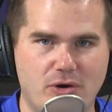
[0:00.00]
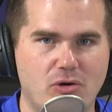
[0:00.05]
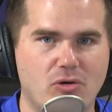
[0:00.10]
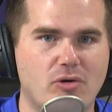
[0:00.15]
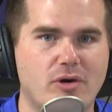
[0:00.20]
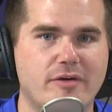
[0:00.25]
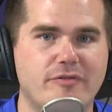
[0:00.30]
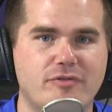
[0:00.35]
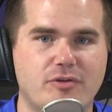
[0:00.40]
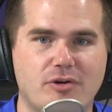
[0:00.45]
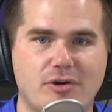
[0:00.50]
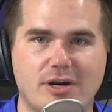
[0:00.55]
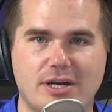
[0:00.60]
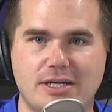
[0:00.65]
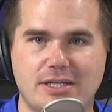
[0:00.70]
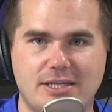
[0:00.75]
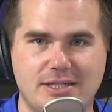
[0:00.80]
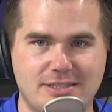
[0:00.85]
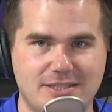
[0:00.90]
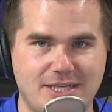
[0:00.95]
or if you're
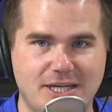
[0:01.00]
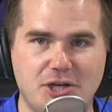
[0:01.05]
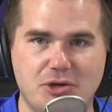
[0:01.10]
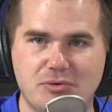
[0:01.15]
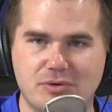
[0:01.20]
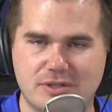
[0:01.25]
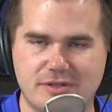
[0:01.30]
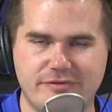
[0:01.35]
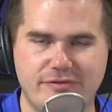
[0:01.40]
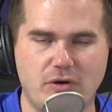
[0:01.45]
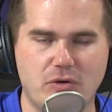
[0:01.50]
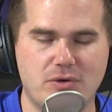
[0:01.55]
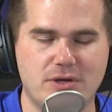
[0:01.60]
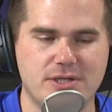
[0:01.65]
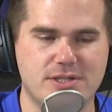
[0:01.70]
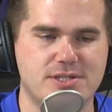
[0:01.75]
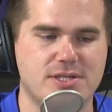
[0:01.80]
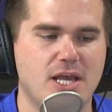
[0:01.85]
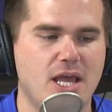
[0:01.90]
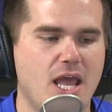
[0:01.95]
in continuous
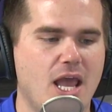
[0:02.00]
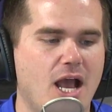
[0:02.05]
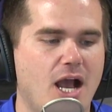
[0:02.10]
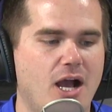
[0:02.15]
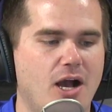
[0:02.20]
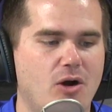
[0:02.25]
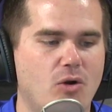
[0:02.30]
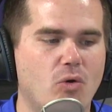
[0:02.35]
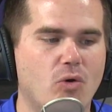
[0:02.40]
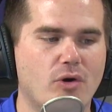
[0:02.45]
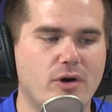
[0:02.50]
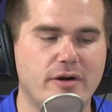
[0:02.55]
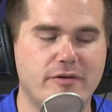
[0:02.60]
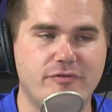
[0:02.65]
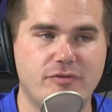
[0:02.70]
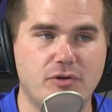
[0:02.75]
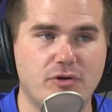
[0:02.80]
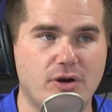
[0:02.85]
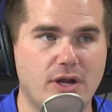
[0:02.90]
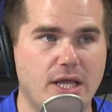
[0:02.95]
focus, or
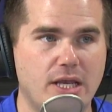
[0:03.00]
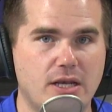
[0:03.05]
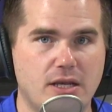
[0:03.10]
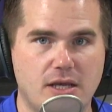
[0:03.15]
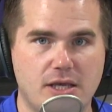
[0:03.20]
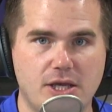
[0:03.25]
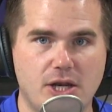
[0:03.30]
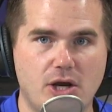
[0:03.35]
if you're in